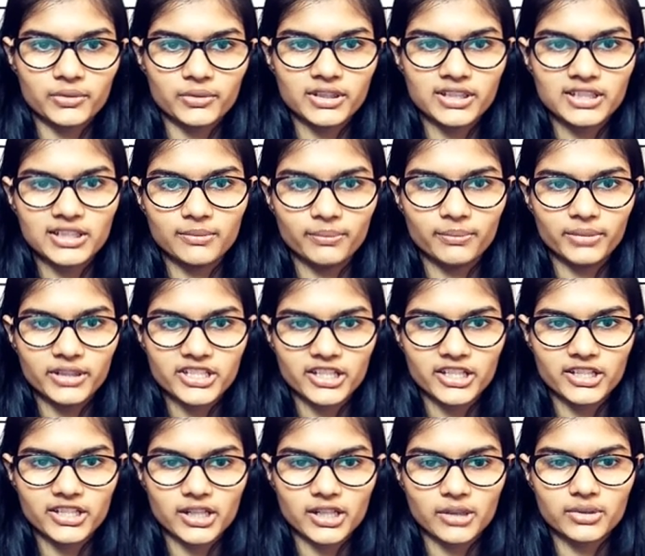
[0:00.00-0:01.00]
So I would just
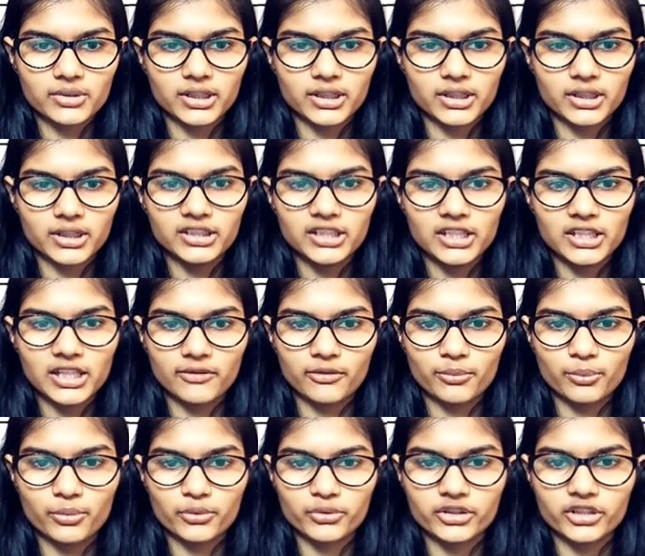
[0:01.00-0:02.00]
simply change out the color,
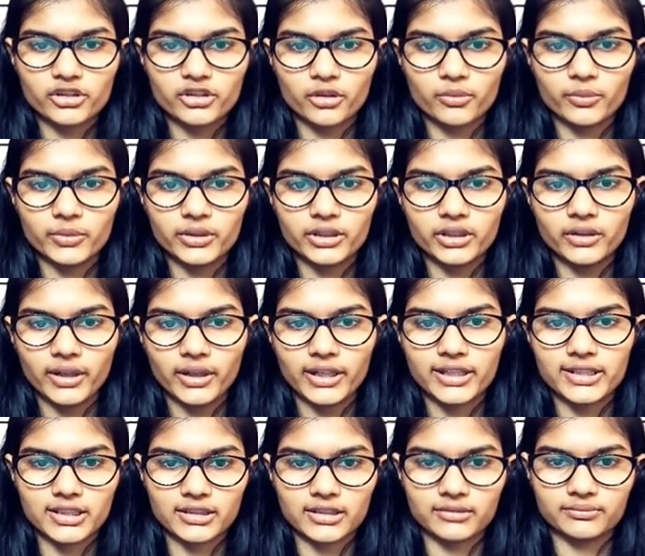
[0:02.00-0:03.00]
then I would proceed on with the
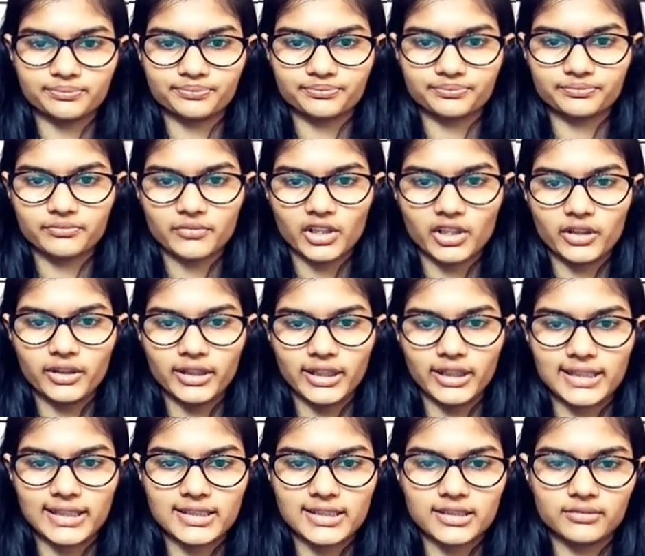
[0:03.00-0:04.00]
writing.
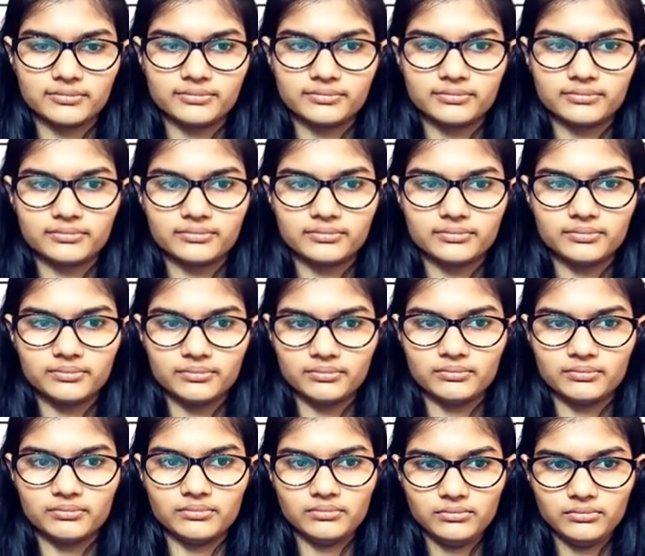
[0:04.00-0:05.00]
Great.
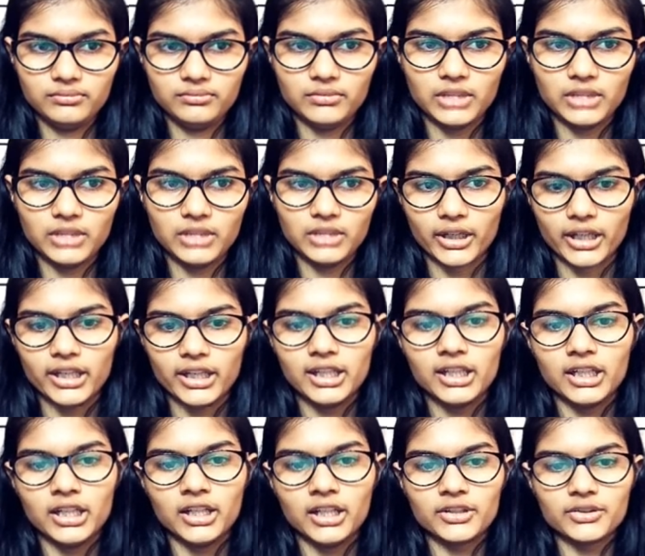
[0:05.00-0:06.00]
Okay.
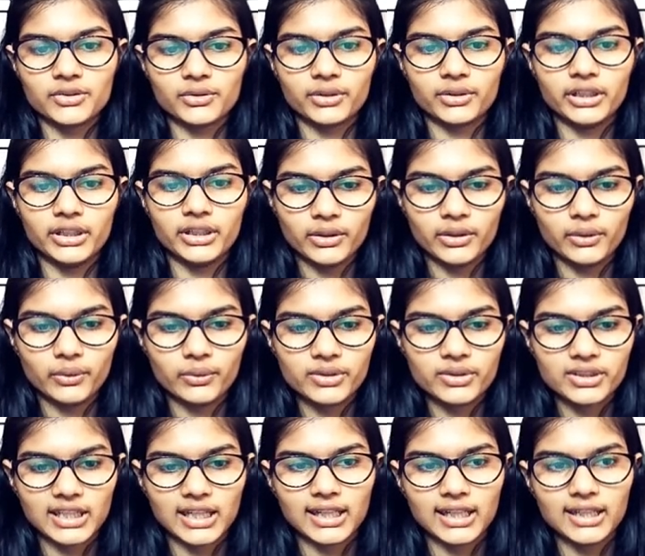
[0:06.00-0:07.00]
So here
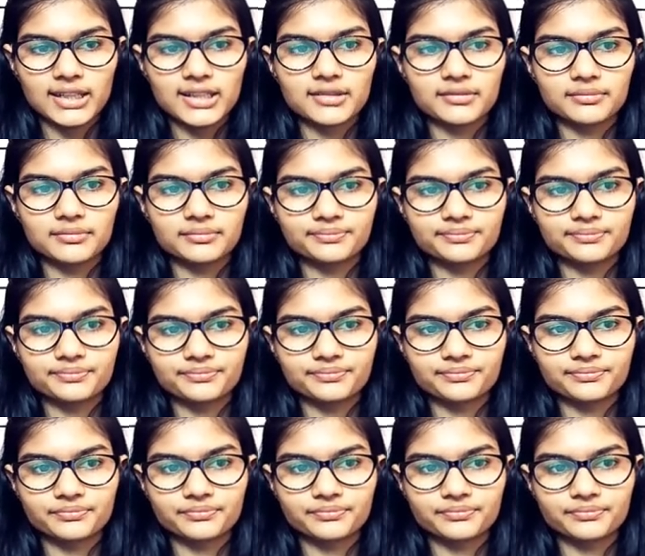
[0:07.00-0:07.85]
goes that.